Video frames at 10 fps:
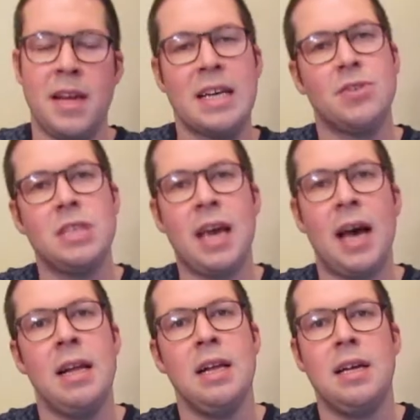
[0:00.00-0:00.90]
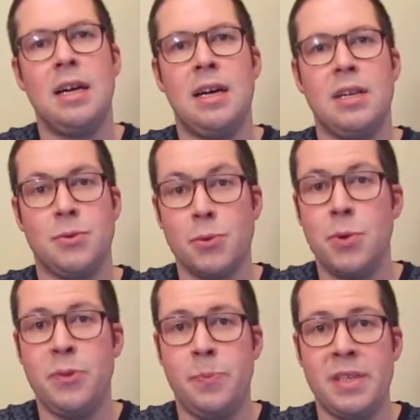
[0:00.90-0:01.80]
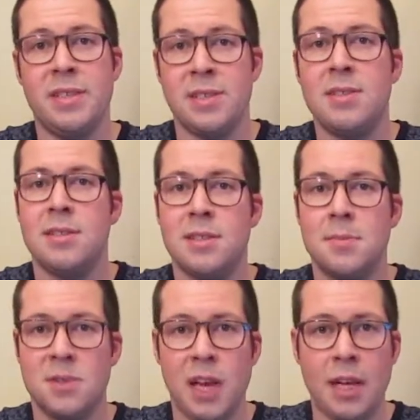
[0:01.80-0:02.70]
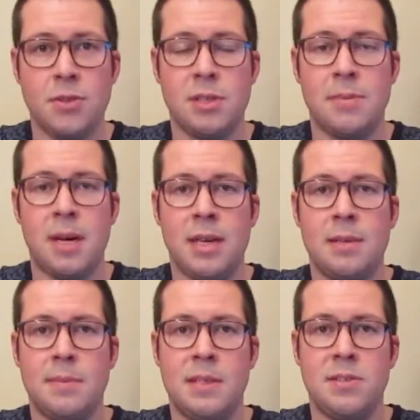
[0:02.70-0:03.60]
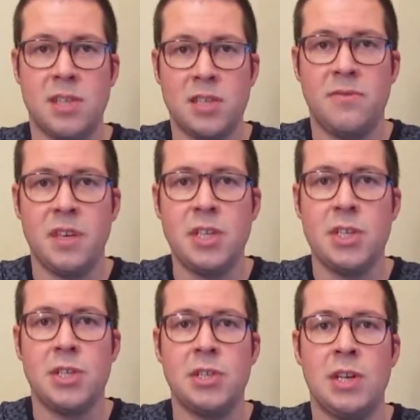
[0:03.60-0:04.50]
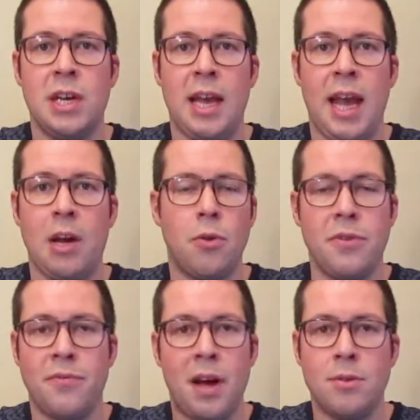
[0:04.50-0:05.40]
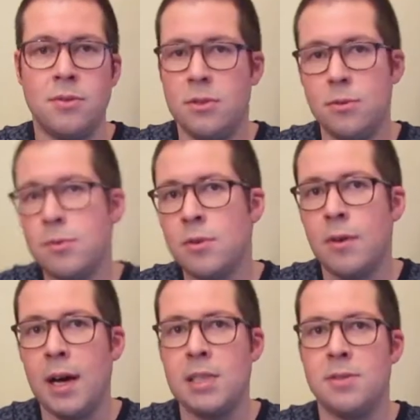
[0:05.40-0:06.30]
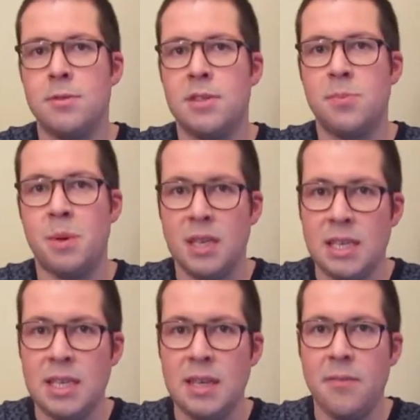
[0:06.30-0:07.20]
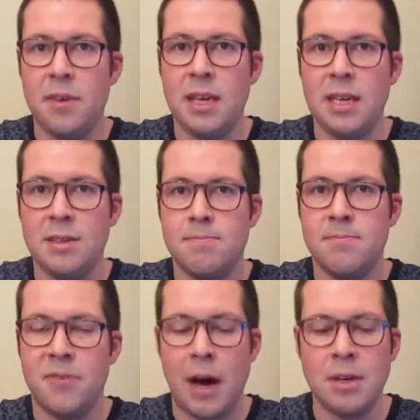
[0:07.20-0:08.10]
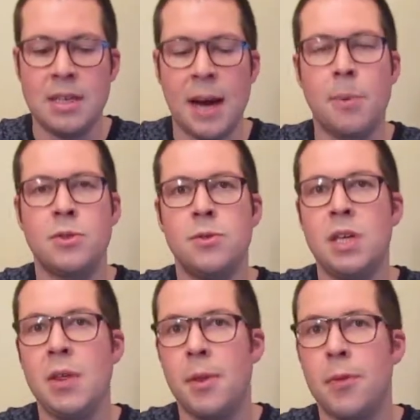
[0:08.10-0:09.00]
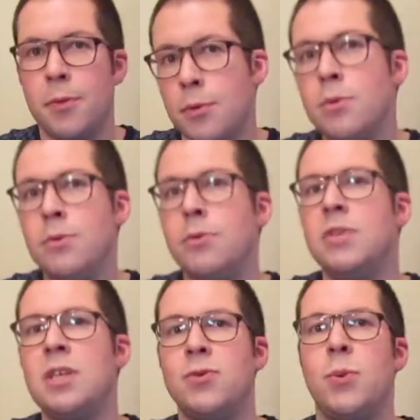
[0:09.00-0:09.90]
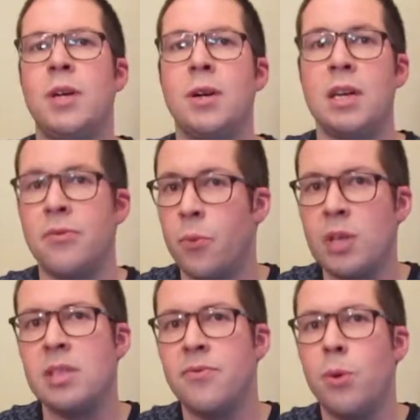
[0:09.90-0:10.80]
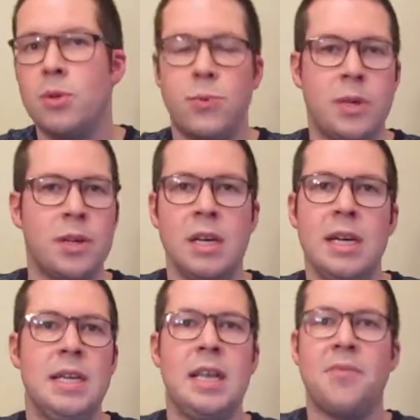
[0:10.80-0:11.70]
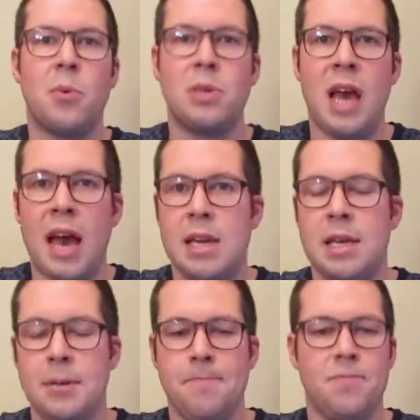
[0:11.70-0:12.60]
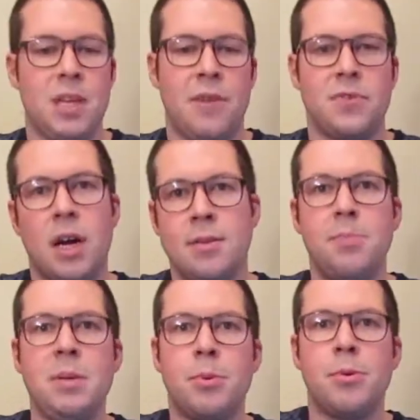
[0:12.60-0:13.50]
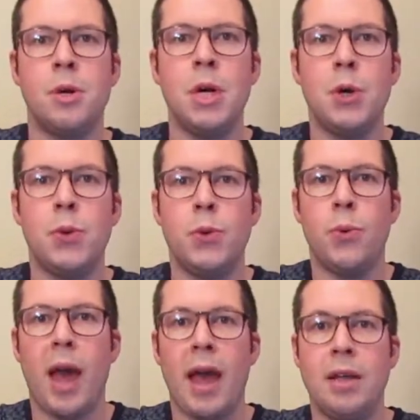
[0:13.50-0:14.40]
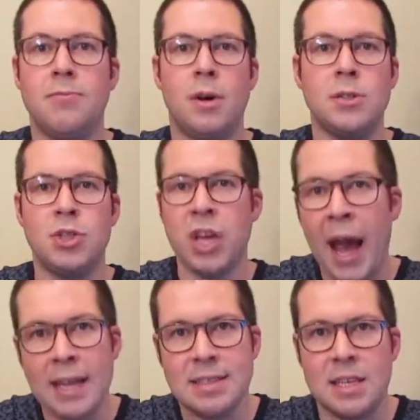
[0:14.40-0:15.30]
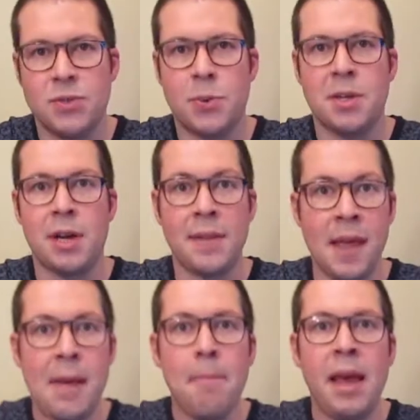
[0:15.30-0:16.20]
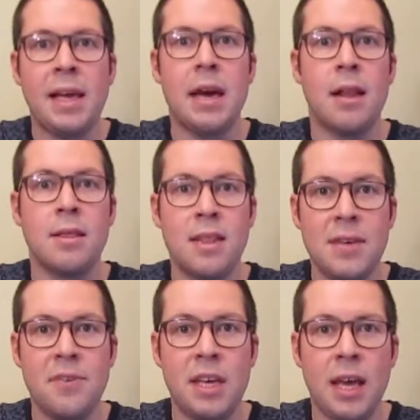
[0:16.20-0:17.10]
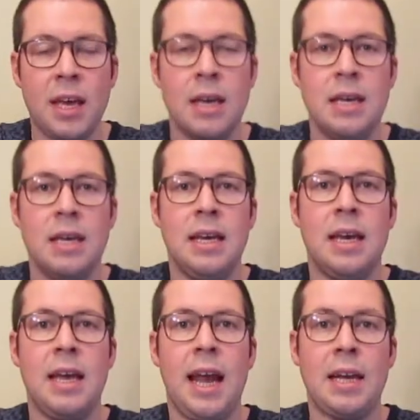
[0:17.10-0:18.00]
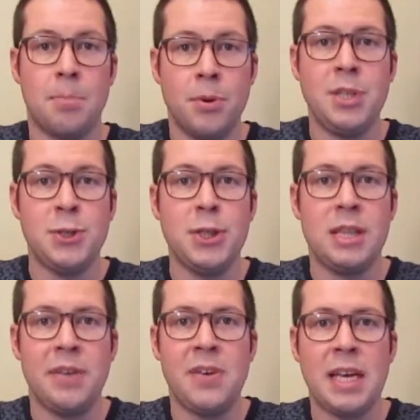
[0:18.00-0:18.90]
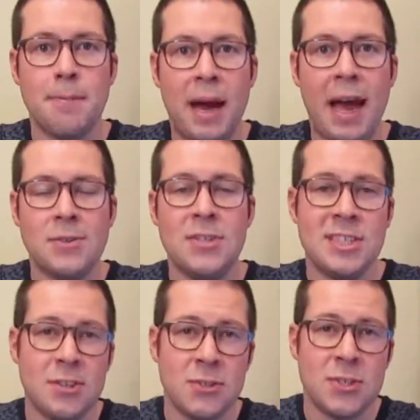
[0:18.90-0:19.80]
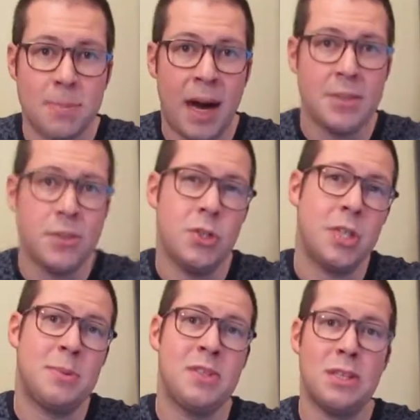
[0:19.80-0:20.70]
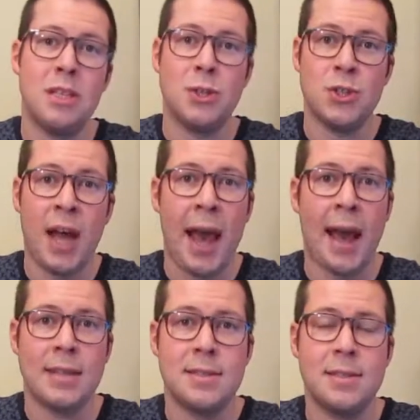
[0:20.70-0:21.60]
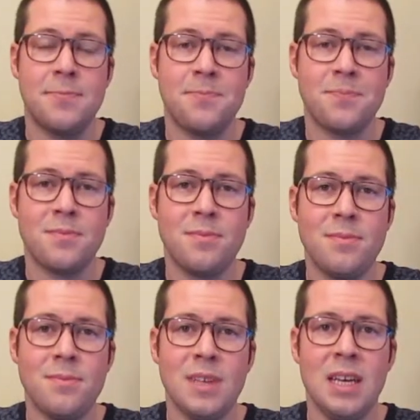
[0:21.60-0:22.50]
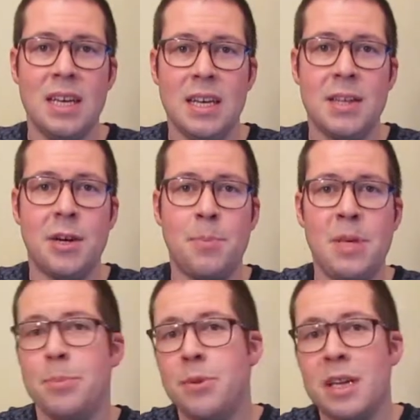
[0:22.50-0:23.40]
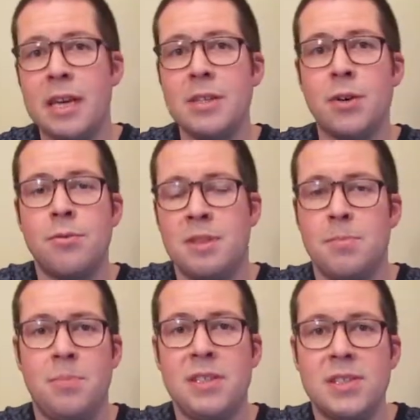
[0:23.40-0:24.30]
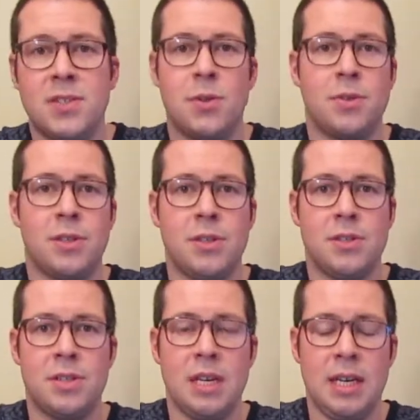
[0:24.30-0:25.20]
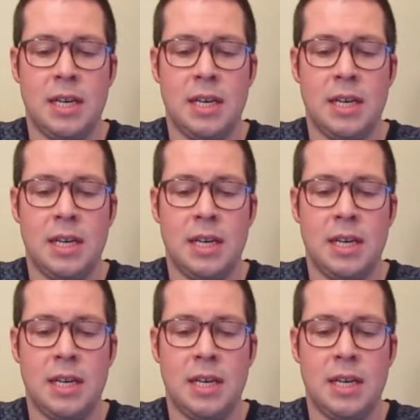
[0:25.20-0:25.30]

that actually got uh, grew his business substantially by six figures and only found two new clients through this. But he he found an opportunity through using Twitter, and if it wasn't for Twitter, never would have had it. I've talked to people who run chats on Twitter, and they make a living and a pretty good living by actually selling sponsorships to their chats. There are people that I know, the business owners,